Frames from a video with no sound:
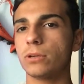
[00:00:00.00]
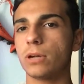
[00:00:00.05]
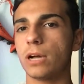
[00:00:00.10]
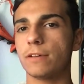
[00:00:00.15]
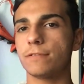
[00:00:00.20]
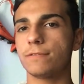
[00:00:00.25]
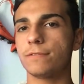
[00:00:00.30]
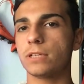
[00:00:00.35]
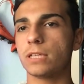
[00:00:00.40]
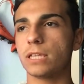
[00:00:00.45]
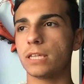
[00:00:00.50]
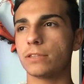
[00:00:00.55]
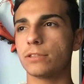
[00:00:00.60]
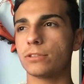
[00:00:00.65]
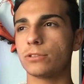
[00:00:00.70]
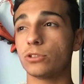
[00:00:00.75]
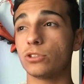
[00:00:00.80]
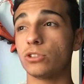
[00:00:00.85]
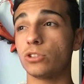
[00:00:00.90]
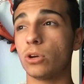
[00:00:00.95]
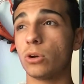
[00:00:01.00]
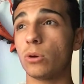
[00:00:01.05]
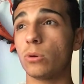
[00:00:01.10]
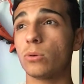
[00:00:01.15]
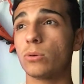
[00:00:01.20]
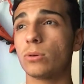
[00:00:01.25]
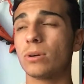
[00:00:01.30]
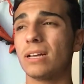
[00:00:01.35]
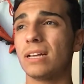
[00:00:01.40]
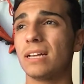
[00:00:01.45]
I feel like there's
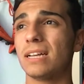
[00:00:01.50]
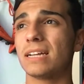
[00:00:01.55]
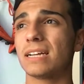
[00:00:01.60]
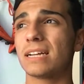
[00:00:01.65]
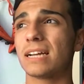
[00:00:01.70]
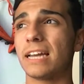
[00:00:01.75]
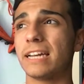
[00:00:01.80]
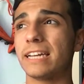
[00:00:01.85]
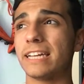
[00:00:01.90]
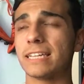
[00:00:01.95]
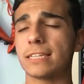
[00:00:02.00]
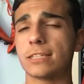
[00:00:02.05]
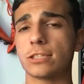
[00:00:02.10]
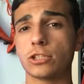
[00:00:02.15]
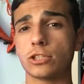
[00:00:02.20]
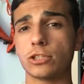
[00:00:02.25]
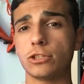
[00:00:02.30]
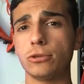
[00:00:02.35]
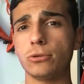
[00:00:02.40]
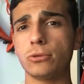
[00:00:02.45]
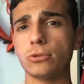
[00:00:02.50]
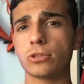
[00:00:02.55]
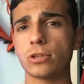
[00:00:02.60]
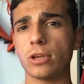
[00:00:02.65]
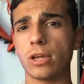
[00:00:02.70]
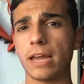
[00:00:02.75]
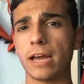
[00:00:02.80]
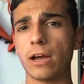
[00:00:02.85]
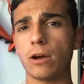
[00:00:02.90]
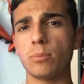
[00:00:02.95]
no kind of excuse
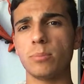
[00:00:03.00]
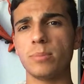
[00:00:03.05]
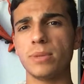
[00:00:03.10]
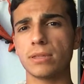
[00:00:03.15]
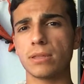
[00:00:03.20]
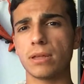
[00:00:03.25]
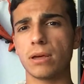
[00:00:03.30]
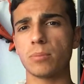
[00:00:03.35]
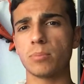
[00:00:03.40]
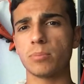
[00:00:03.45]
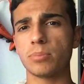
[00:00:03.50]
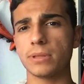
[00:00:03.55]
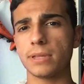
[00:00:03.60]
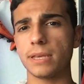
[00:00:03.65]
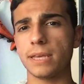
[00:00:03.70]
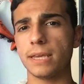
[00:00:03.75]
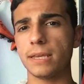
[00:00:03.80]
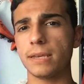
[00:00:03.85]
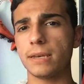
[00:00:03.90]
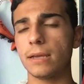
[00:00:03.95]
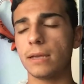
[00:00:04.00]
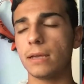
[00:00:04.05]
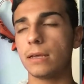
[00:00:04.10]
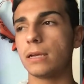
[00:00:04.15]
on how Milan played.